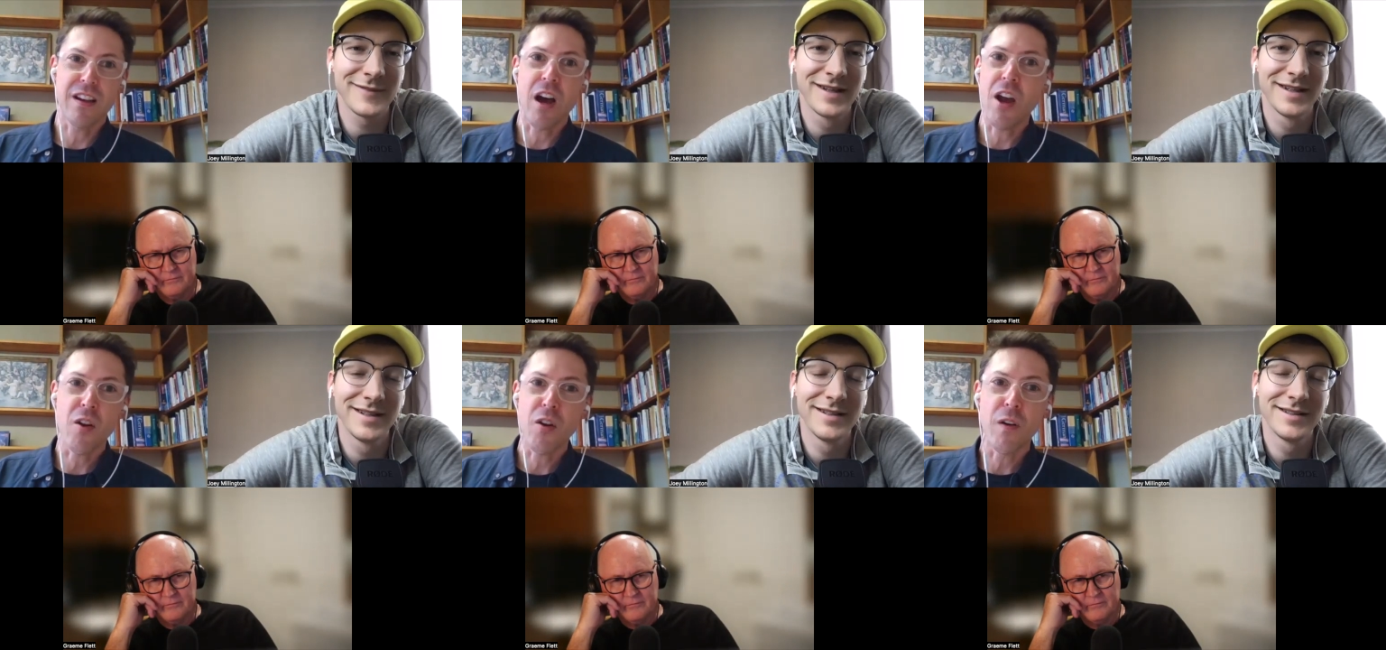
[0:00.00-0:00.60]
Speaker 1: I
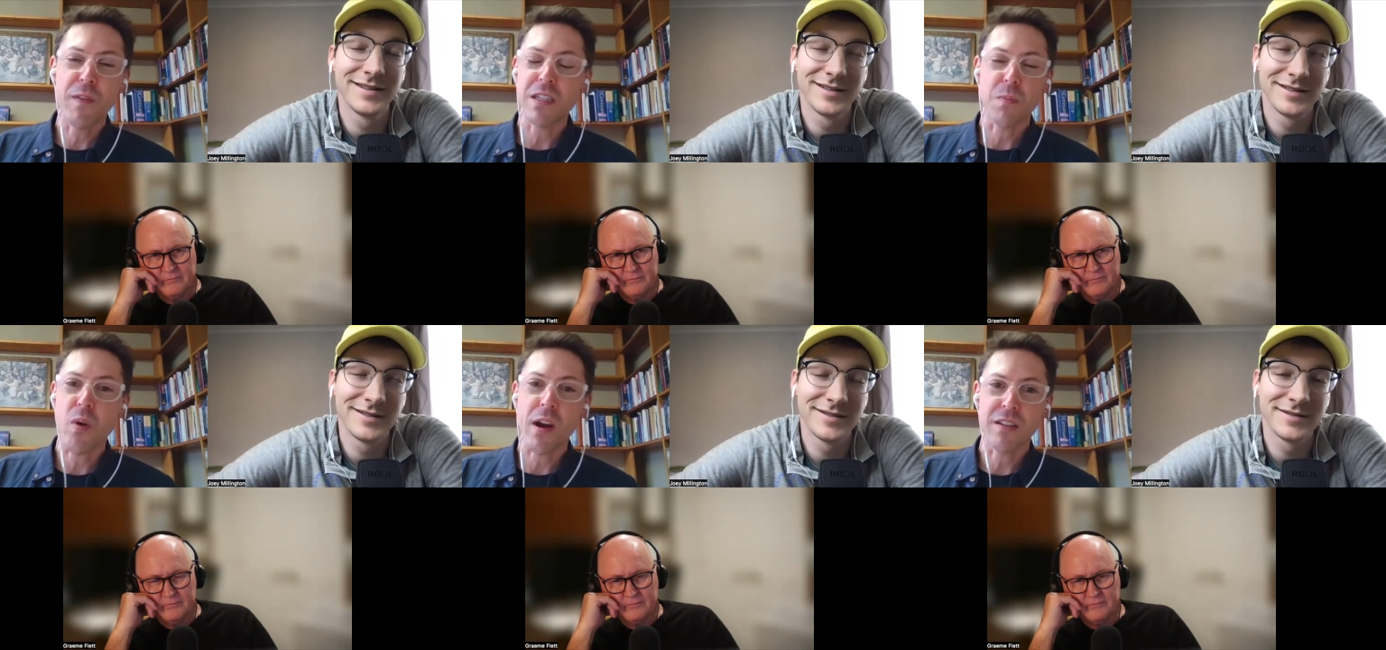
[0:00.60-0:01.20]
don't know if that's a
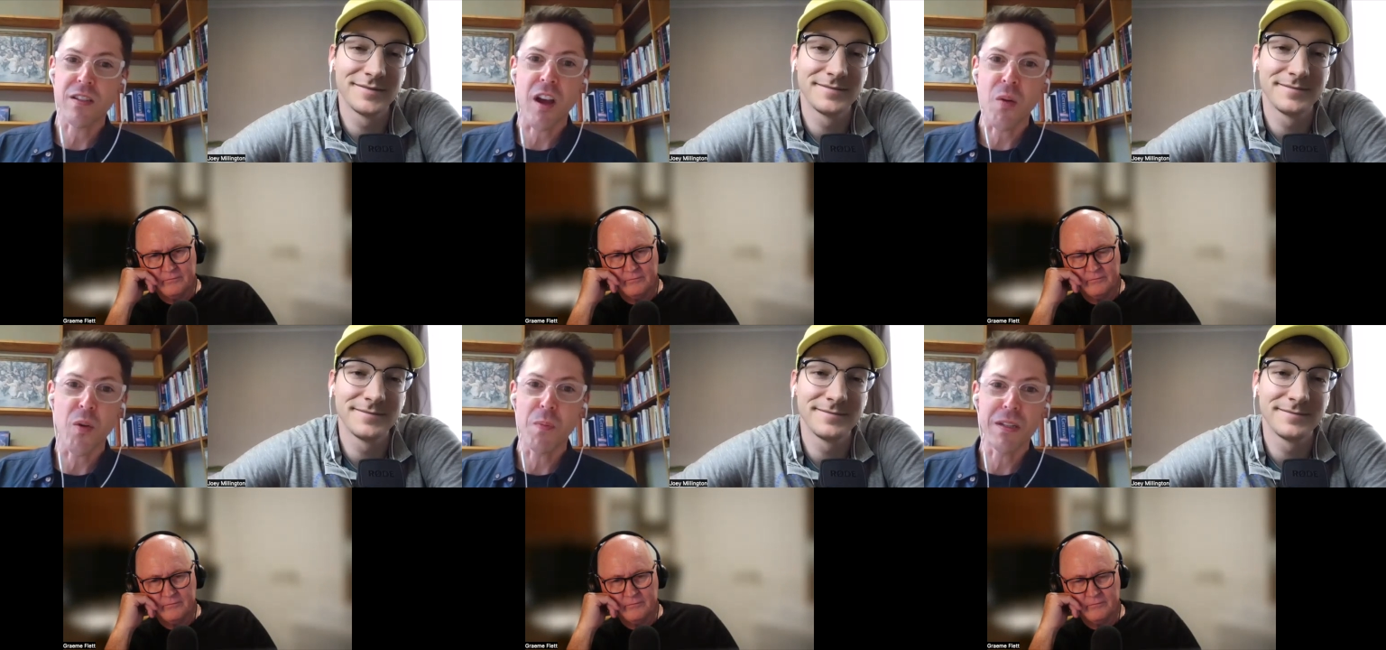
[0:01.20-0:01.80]
practice I
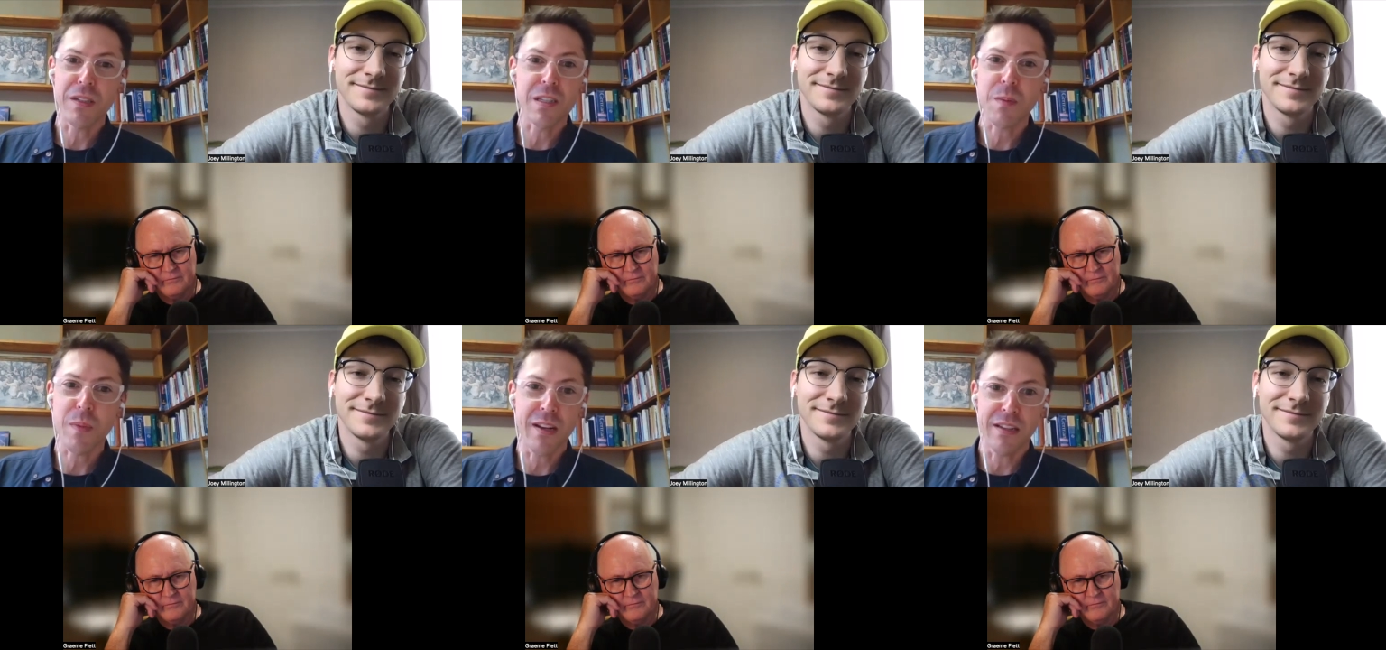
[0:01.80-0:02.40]
want to
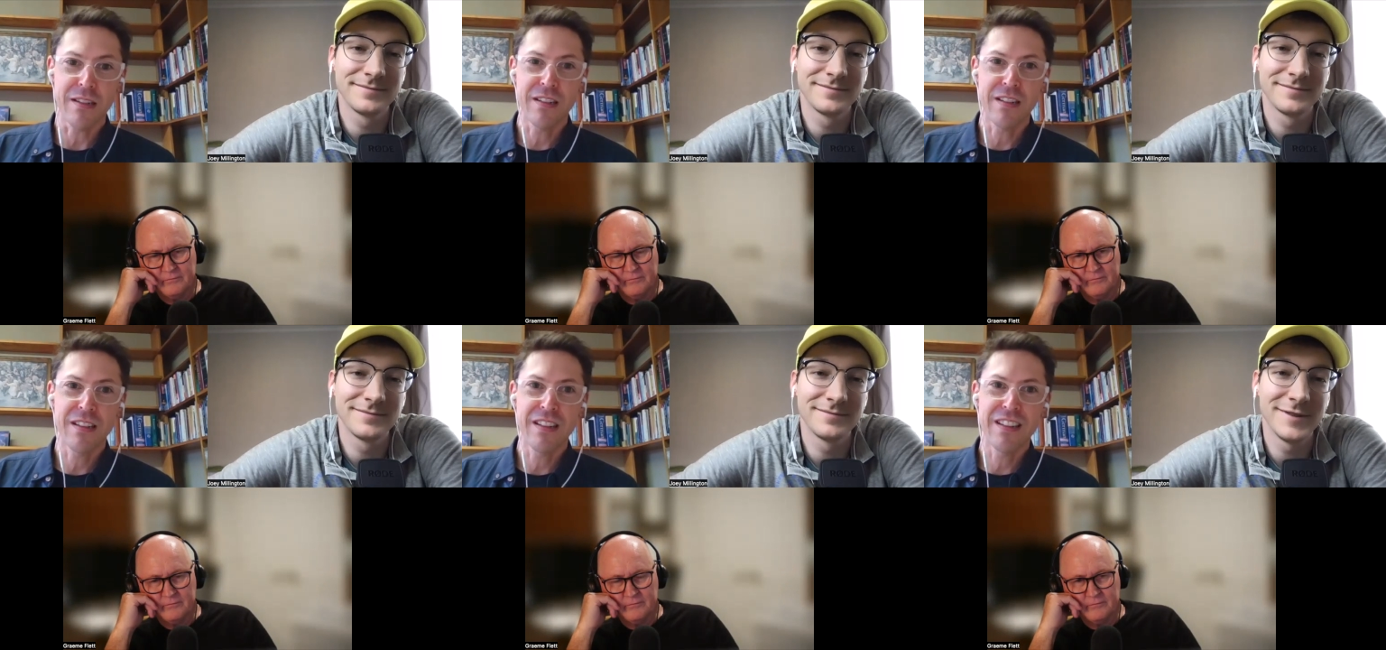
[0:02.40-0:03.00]
participate in.
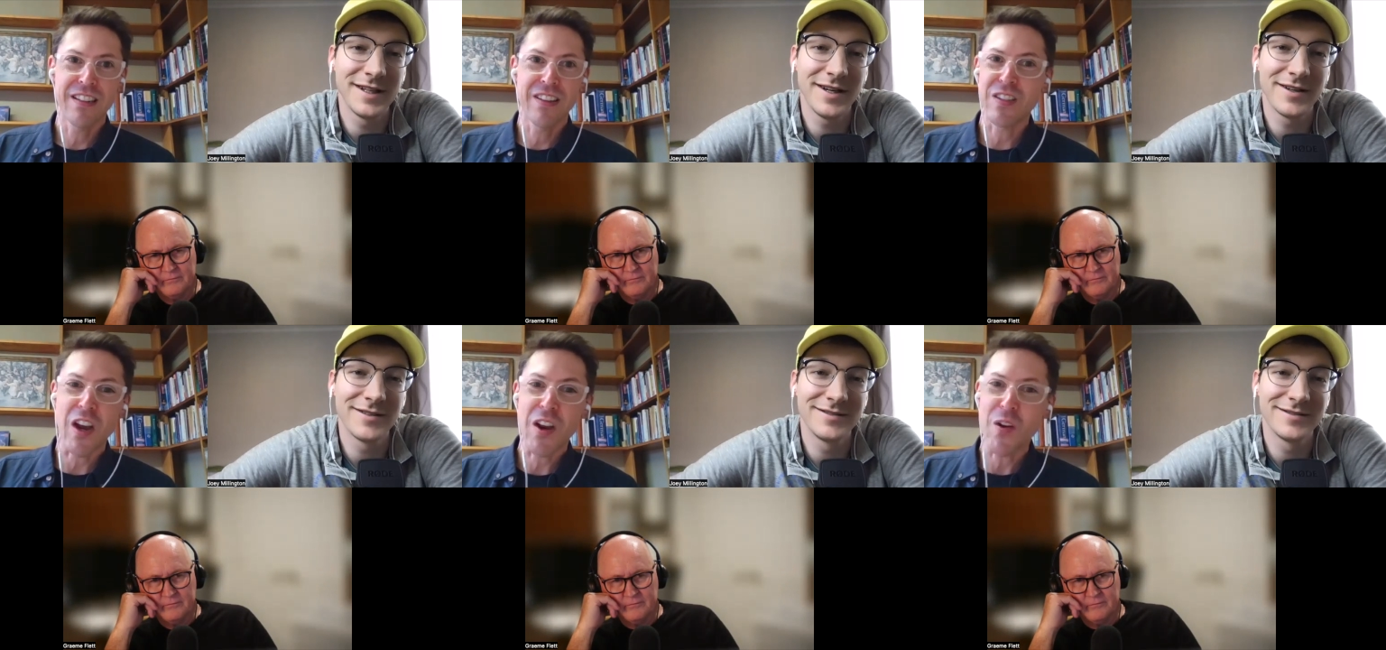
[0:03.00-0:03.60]
No.
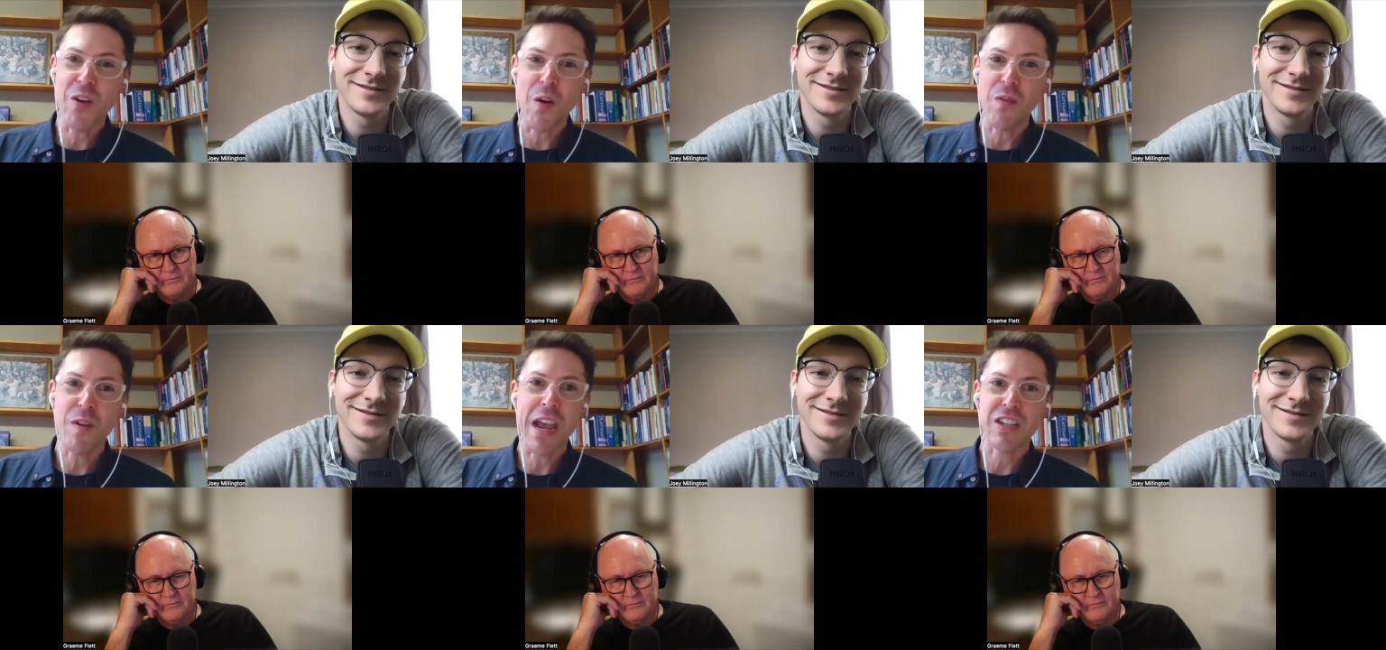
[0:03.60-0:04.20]
Because I don't know
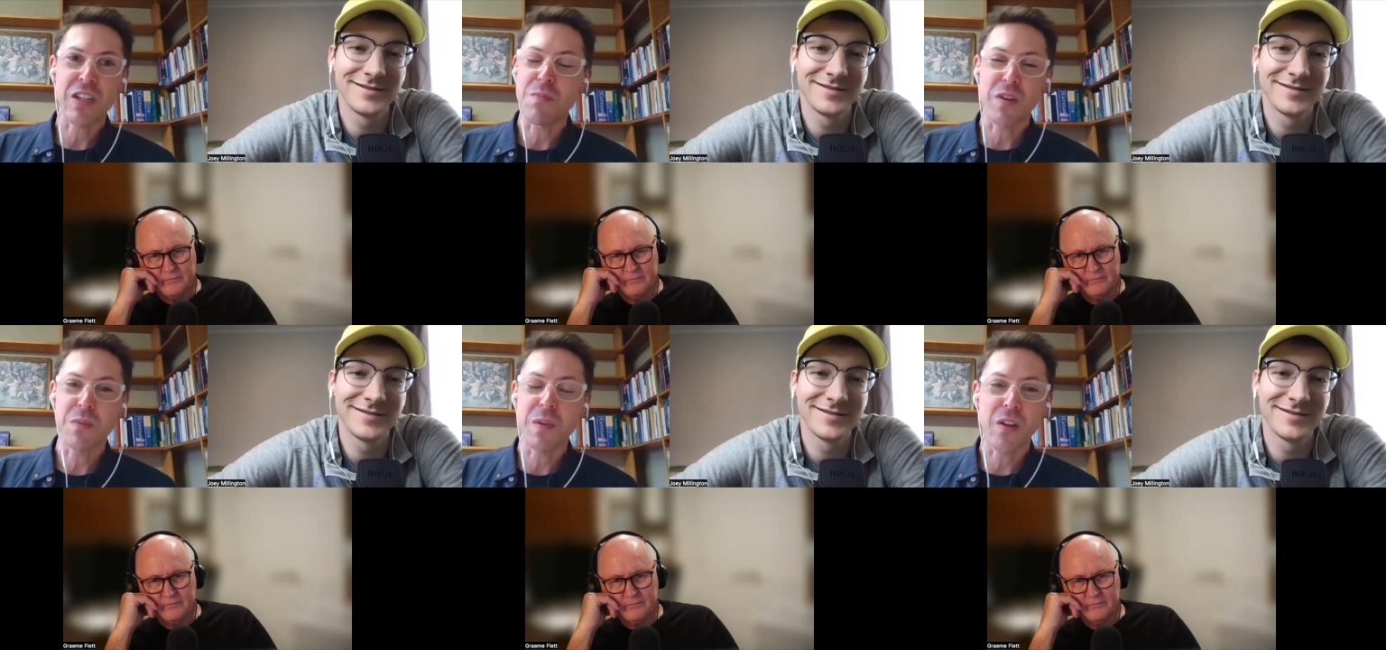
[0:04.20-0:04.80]
if it actually
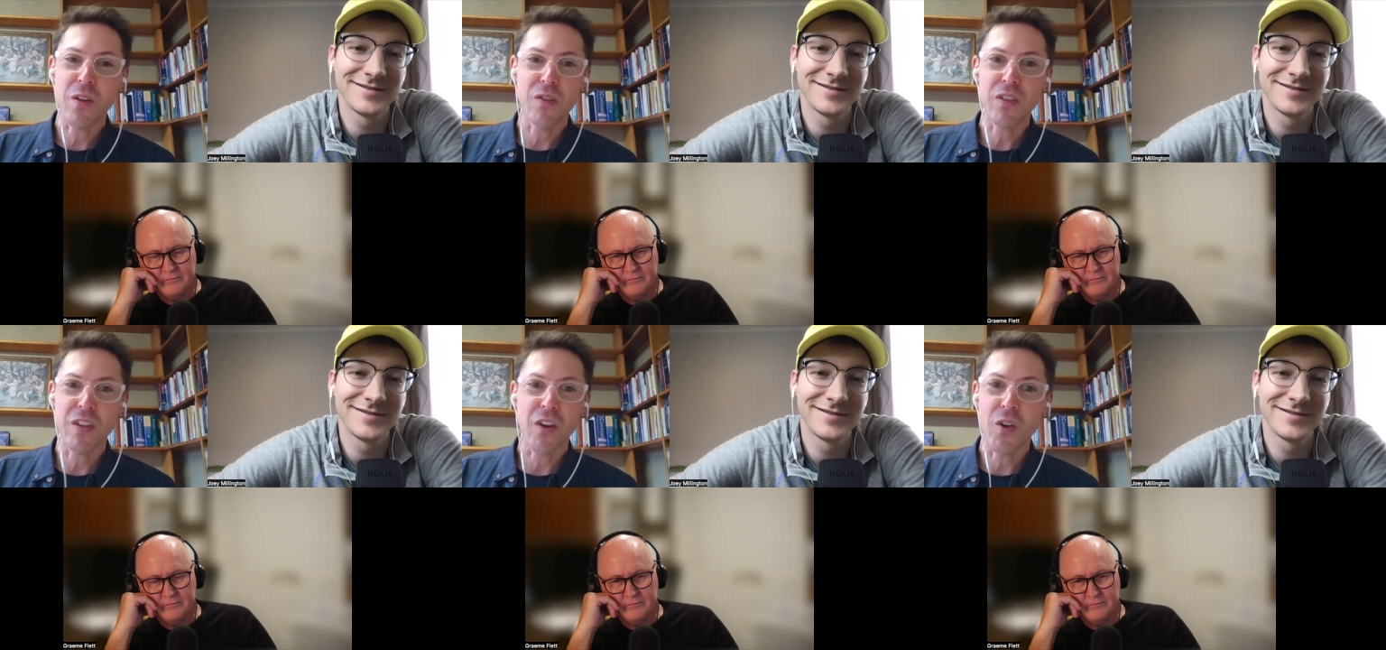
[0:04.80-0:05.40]
brings me closer
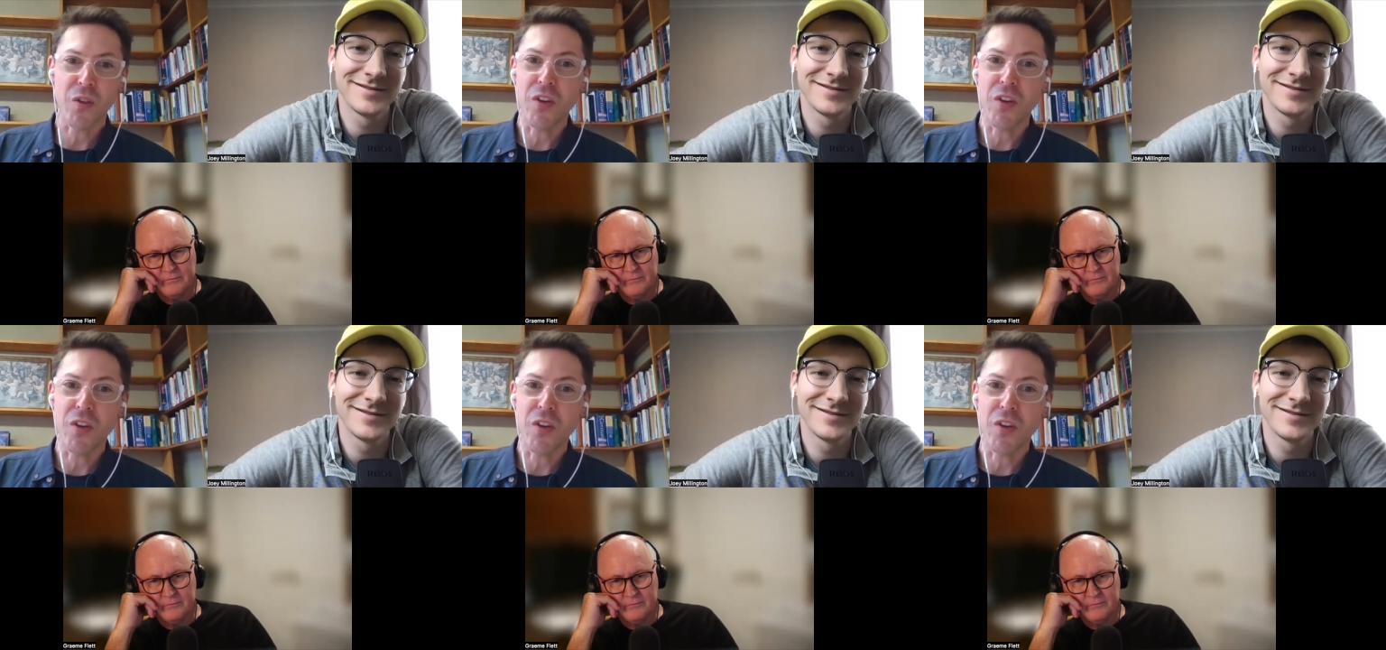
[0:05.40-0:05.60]
to God or